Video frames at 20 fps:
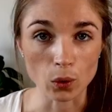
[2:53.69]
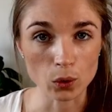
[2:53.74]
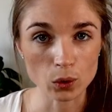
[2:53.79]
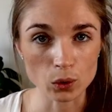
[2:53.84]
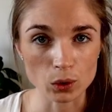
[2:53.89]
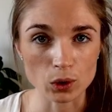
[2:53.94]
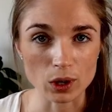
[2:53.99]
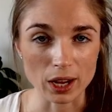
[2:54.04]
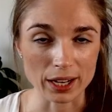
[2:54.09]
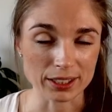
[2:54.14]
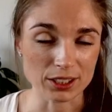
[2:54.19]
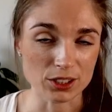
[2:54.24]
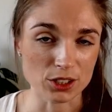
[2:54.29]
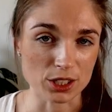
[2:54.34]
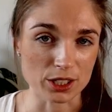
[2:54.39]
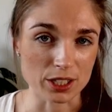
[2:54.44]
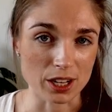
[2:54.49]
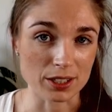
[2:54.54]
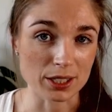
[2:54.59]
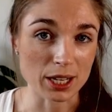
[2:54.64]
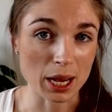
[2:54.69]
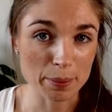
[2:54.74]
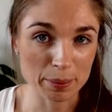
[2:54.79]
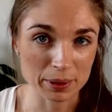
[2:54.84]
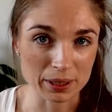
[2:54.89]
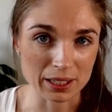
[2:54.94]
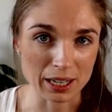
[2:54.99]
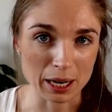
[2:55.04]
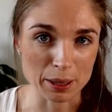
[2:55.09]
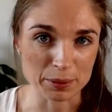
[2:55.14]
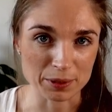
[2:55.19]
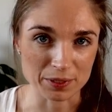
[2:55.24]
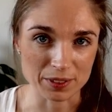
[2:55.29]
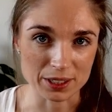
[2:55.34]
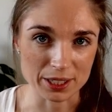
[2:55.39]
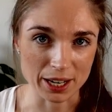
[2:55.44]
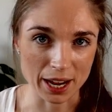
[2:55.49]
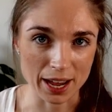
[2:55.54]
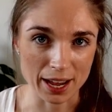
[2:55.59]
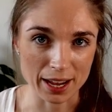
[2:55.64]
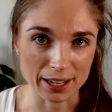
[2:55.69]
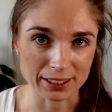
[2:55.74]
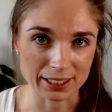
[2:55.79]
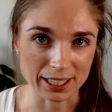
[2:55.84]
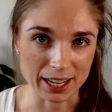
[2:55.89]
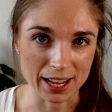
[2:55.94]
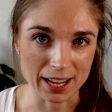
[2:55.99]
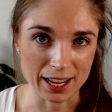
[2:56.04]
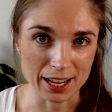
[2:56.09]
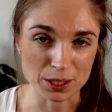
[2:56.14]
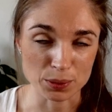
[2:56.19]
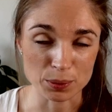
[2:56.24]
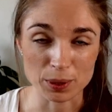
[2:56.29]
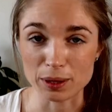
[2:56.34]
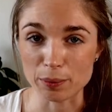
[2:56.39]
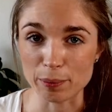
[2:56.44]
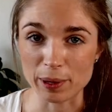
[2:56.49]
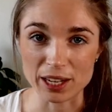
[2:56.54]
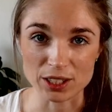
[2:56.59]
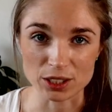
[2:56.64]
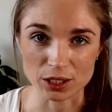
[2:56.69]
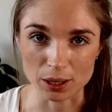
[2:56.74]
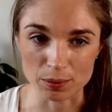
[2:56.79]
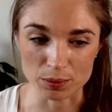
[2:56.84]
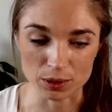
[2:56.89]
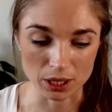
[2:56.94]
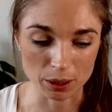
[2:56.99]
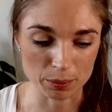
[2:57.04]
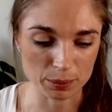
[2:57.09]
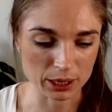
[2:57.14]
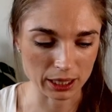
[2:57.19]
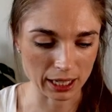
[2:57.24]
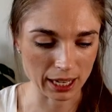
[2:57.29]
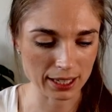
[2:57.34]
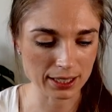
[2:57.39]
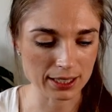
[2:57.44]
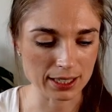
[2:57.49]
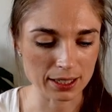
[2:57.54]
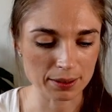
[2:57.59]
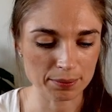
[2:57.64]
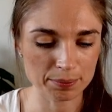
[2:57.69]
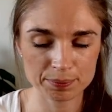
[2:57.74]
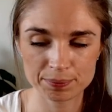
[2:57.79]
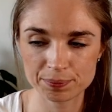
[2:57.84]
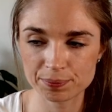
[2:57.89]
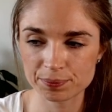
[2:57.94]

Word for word: Or I can just start typing the name of the tag and when the page comes up, select it.